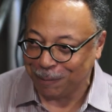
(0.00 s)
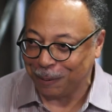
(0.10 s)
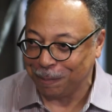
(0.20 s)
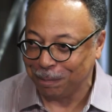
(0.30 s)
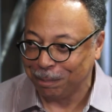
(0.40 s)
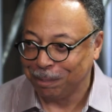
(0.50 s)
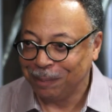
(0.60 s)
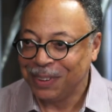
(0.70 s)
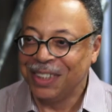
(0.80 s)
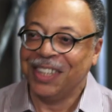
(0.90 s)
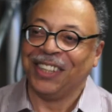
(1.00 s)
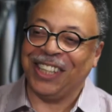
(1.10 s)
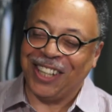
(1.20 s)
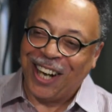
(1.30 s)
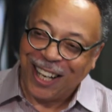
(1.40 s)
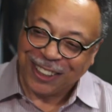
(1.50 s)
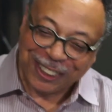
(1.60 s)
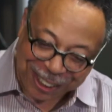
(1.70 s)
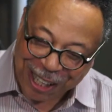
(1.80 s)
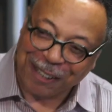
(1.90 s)
I don't know about. The other John Fraser. The other
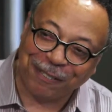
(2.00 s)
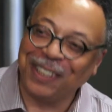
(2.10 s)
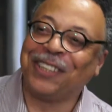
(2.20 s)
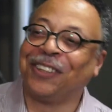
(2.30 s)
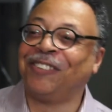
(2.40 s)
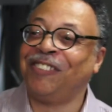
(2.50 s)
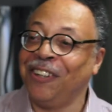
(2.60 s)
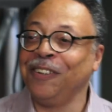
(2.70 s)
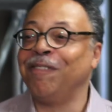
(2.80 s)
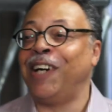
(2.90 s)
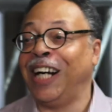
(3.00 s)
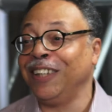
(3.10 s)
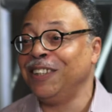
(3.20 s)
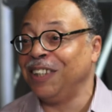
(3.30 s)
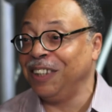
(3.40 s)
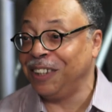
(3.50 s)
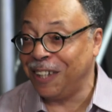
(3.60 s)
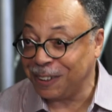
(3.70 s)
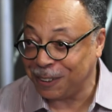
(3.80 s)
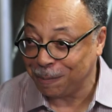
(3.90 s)
John Fraser wrote Violence in the
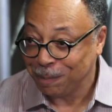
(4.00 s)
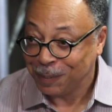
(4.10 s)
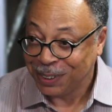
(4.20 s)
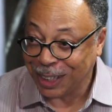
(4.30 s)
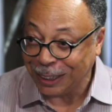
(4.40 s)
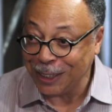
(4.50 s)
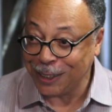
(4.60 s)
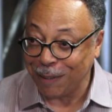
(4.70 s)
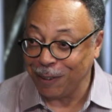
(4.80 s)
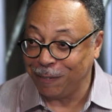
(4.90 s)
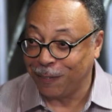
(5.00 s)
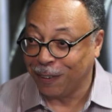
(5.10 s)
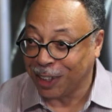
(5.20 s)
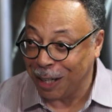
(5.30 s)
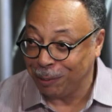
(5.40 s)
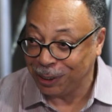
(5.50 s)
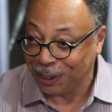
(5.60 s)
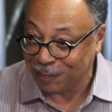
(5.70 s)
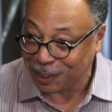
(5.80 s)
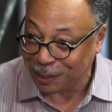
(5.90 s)
Arts, nineteen seventy-four, Cambridge
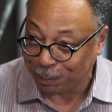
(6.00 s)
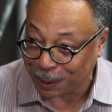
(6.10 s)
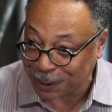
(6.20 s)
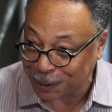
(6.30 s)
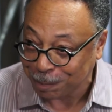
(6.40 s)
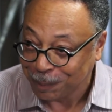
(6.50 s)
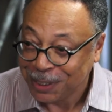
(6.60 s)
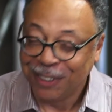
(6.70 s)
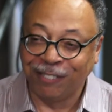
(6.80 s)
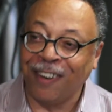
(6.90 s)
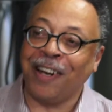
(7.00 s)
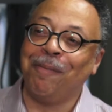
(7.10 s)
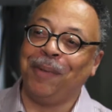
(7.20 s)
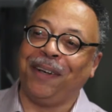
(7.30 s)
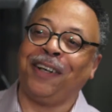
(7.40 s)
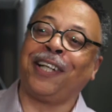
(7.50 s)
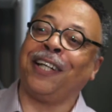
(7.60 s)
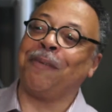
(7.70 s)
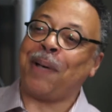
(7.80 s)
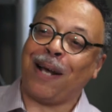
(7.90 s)
University Press. Wrote America and
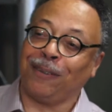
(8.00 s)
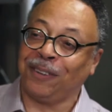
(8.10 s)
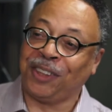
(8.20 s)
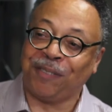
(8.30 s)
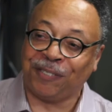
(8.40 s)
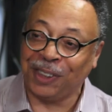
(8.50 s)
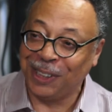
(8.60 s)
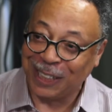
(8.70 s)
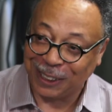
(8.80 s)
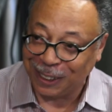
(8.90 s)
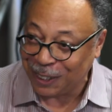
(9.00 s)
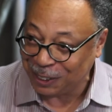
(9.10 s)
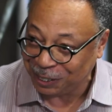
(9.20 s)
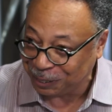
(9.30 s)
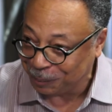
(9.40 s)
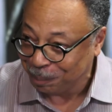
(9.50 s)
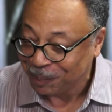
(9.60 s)
the Patterns of Chivalry, nineteen ninety-two.